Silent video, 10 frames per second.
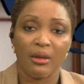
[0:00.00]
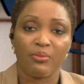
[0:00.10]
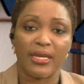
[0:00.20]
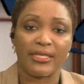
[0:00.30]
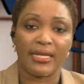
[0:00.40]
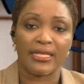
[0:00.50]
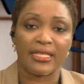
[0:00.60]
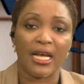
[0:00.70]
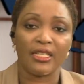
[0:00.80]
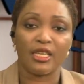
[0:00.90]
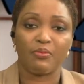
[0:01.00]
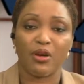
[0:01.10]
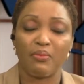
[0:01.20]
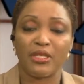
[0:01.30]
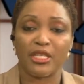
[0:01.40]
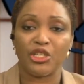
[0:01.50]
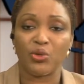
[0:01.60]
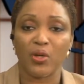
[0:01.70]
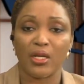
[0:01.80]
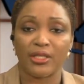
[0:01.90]
President Sata promised a
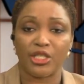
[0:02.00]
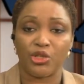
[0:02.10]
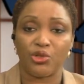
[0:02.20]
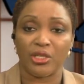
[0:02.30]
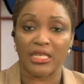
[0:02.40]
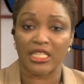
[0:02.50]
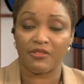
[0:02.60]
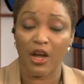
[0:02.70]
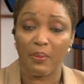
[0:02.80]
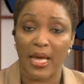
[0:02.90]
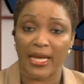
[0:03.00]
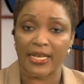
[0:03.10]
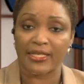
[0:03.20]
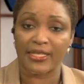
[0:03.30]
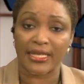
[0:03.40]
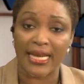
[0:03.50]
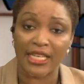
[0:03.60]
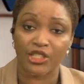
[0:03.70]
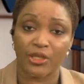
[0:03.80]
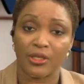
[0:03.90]
new constitution as far back as his
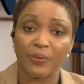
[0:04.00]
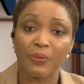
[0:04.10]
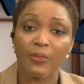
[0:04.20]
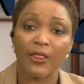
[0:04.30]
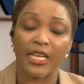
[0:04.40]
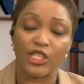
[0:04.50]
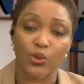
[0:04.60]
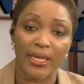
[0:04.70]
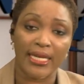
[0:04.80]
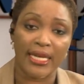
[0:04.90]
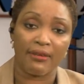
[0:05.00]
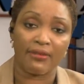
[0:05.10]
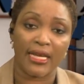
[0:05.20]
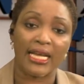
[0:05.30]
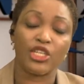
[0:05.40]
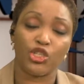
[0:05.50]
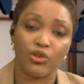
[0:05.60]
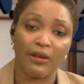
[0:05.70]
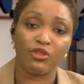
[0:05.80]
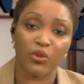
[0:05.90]
election in 2011, and a
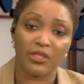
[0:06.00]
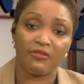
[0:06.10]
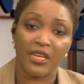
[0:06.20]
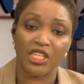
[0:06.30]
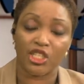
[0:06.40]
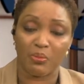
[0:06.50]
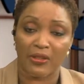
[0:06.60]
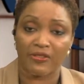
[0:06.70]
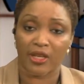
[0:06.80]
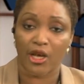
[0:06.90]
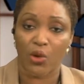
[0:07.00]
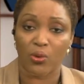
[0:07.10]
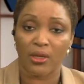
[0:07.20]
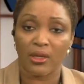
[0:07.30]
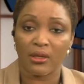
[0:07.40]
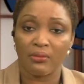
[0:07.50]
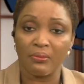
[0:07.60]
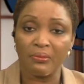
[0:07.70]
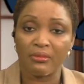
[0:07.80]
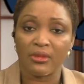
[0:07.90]
draft was finished months ago.
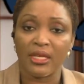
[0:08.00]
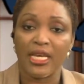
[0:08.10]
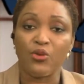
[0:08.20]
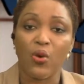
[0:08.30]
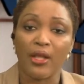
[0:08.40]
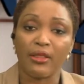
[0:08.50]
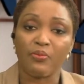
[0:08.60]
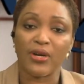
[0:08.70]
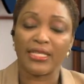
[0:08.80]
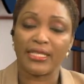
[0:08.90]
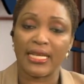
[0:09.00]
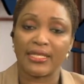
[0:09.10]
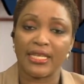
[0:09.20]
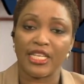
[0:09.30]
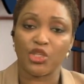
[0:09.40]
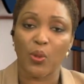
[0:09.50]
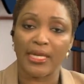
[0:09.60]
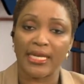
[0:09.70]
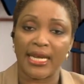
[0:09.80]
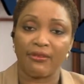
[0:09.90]
He won the presidency in
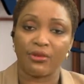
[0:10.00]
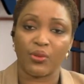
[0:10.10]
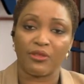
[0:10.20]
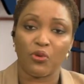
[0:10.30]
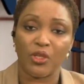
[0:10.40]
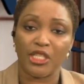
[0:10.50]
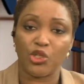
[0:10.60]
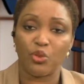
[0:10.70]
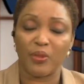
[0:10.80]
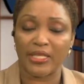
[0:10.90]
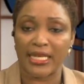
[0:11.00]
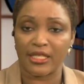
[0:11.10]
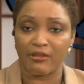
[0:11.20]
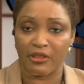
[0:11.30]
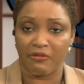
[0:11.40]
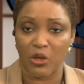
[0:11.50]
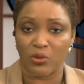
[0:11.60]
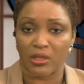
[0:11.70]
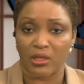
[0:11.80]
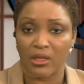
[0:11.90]
2011 with 42% of the
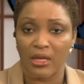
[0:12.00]
votes.